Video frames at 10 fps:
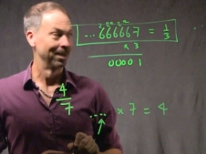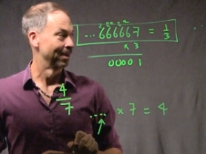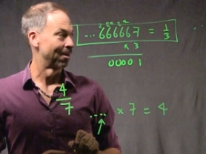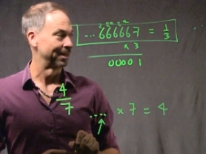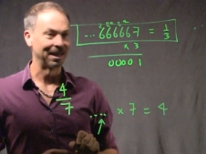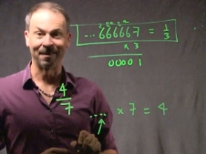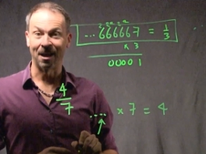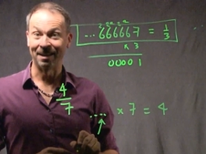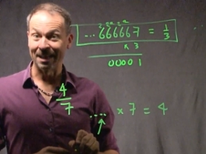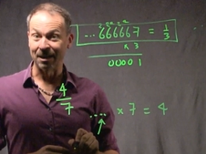Right, so
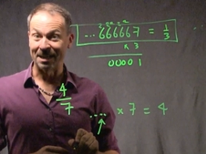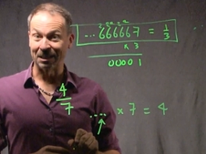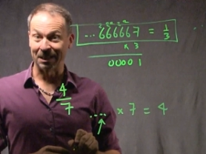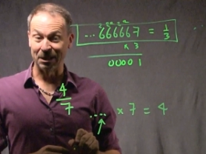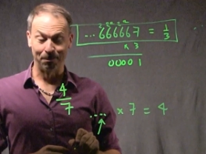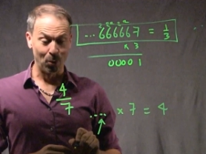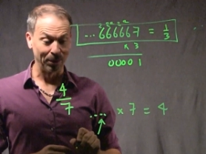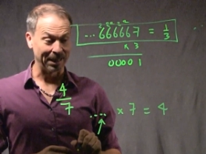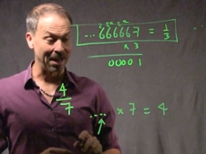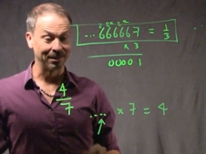I think I need to clean the board
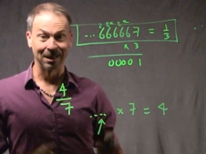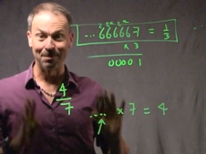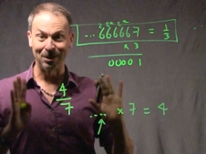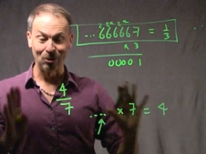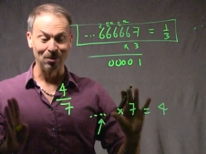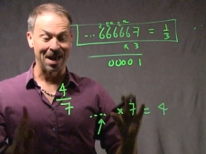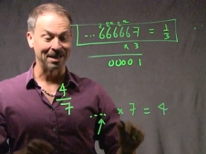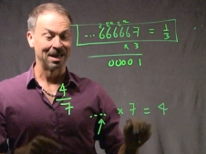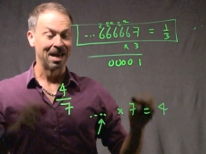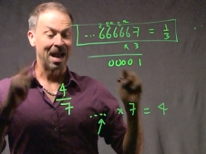again, so let me do
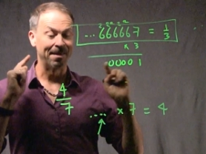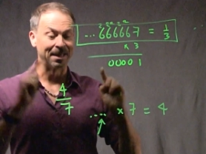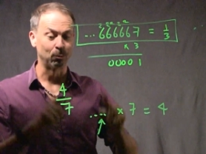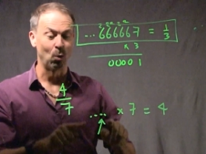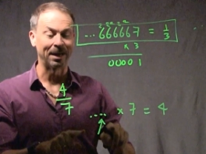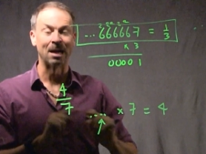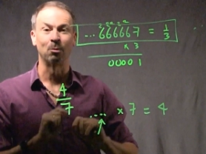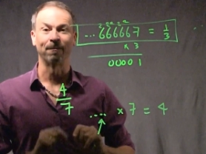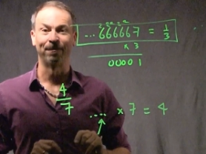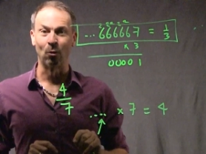that and let's work out
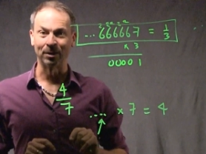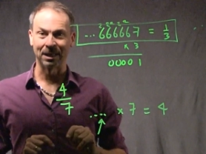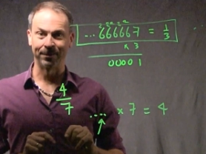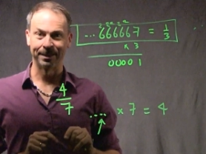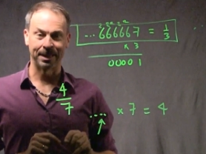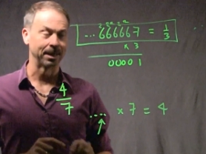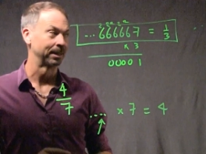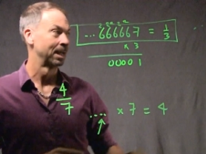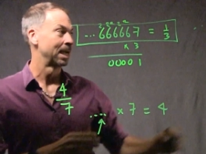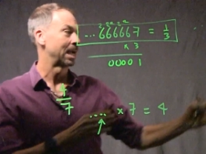what 4 sevenths
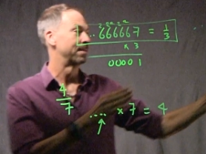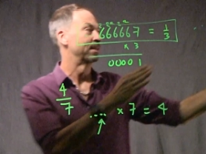is in